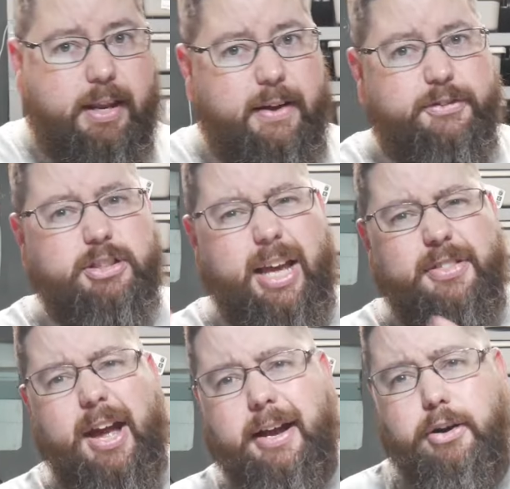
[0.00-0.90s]
If there's
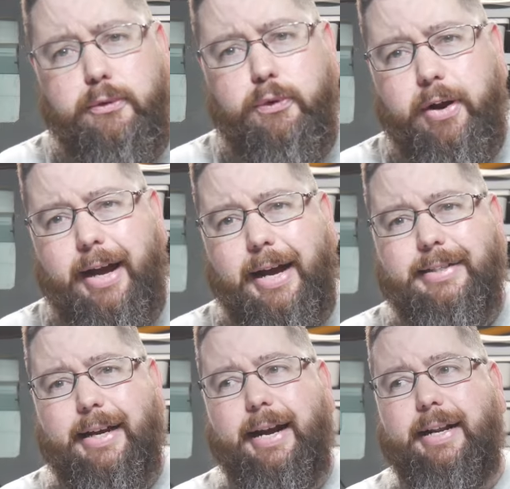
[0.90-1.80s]
anything I can do for you guys
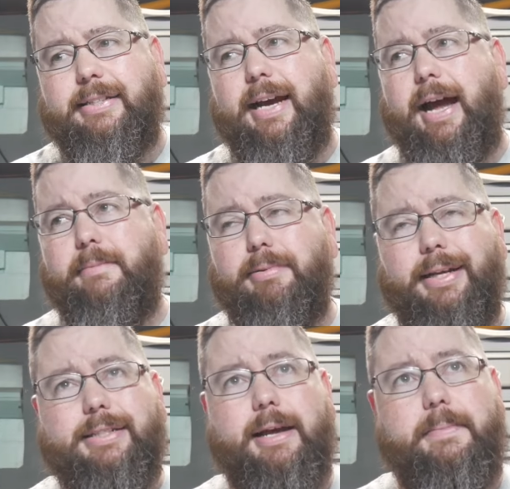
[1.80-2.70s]
at any time,
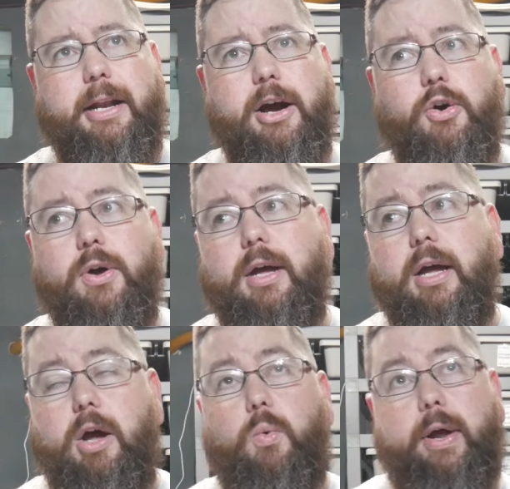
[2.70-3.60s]
please let me know.
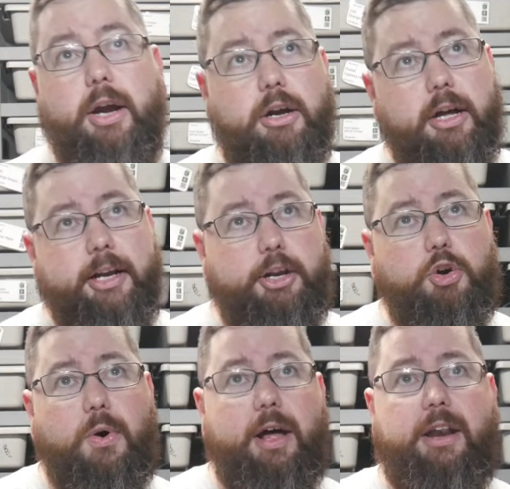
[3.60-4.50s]
We are going to
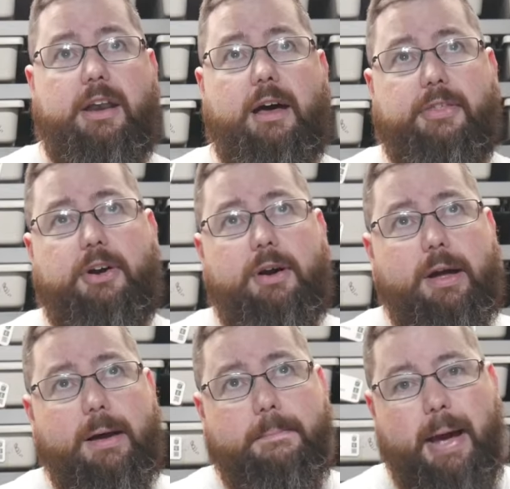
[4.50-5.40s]
do another
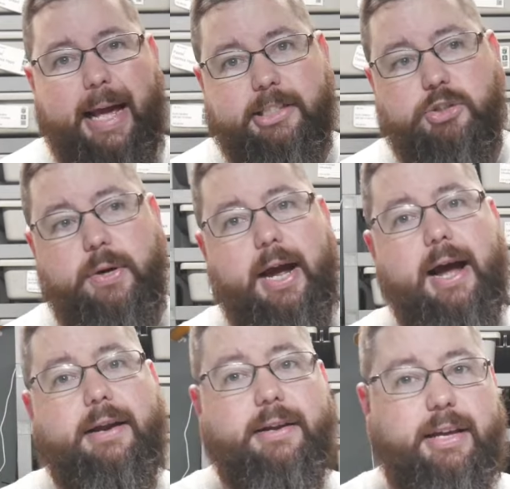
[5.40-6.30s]
Patreon